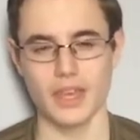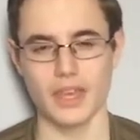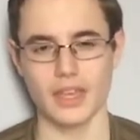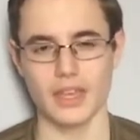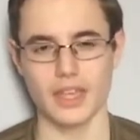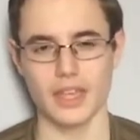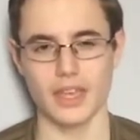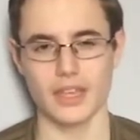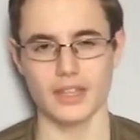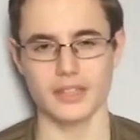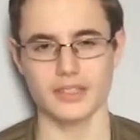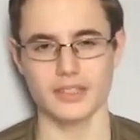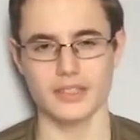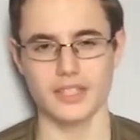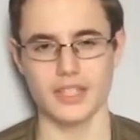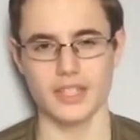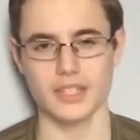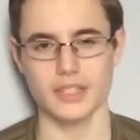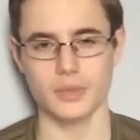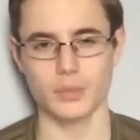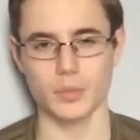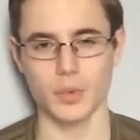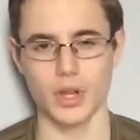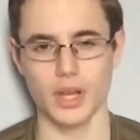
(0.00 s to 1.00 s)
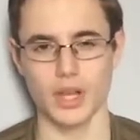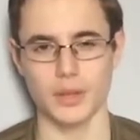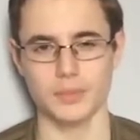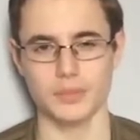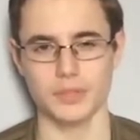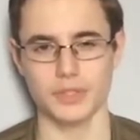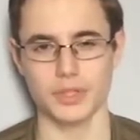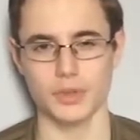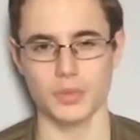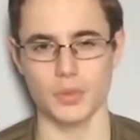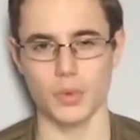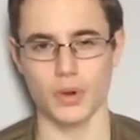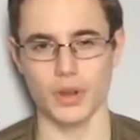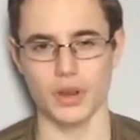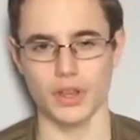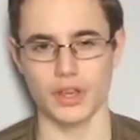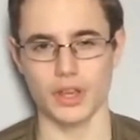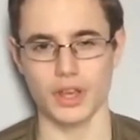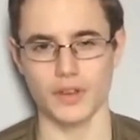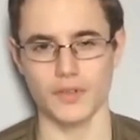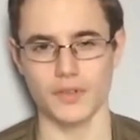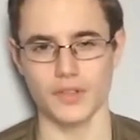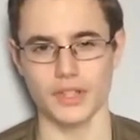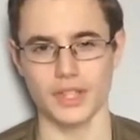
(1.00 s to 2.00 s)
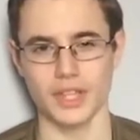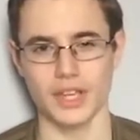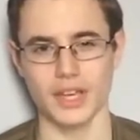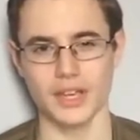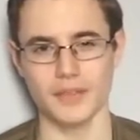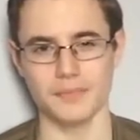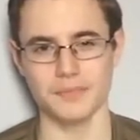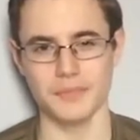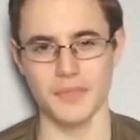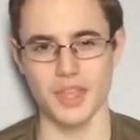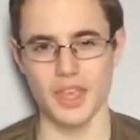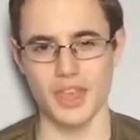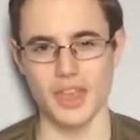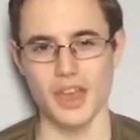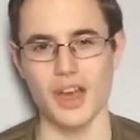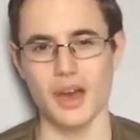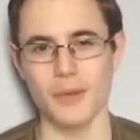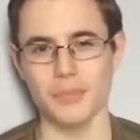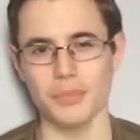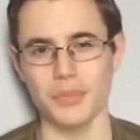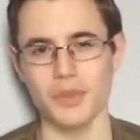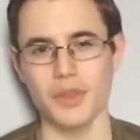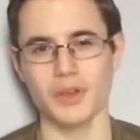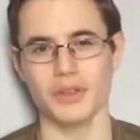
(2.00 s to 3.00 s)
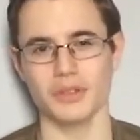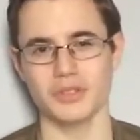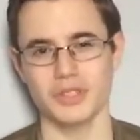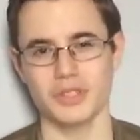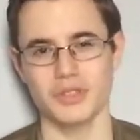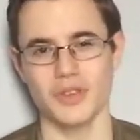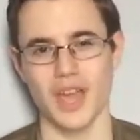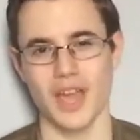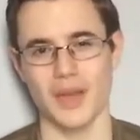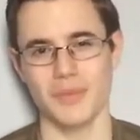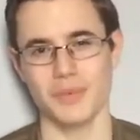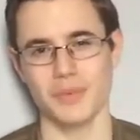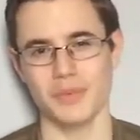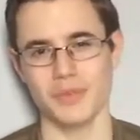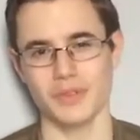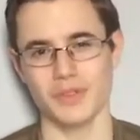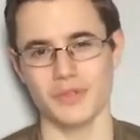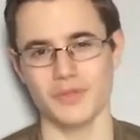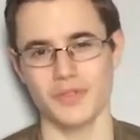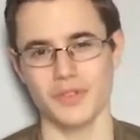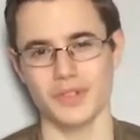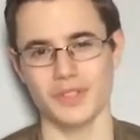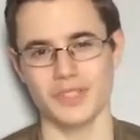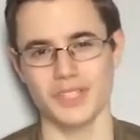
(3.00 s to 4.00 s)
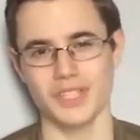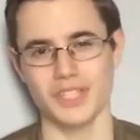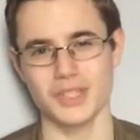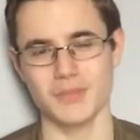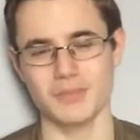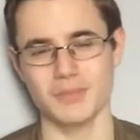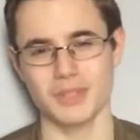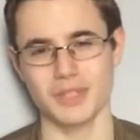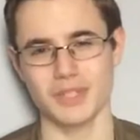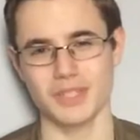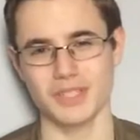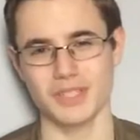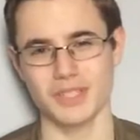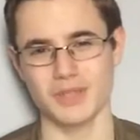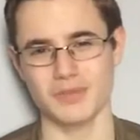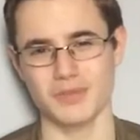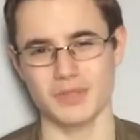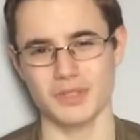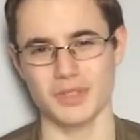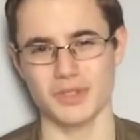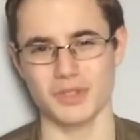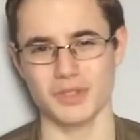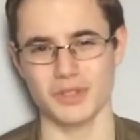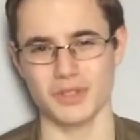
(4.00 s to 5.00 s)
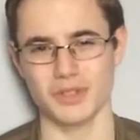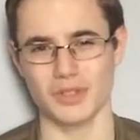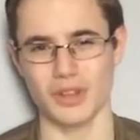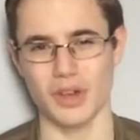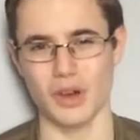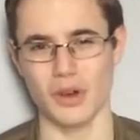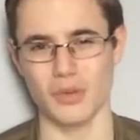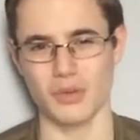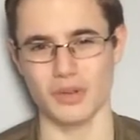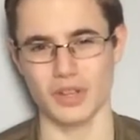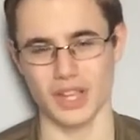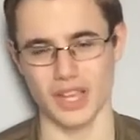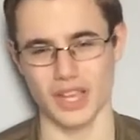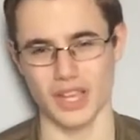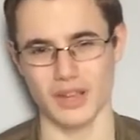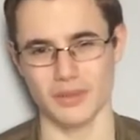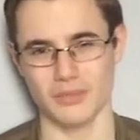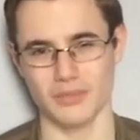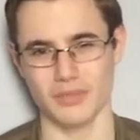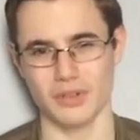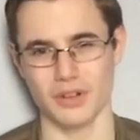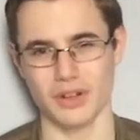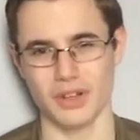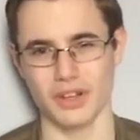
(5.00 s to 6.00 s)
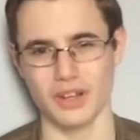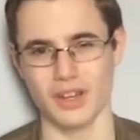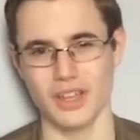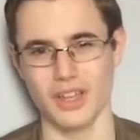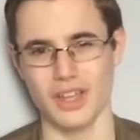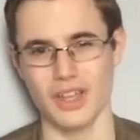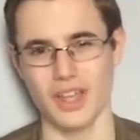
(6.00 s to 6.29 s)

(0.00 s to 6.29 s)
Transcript: Again, season 1, episode 1, I covered that. I'm not too happy with the footage because it was on an old camera.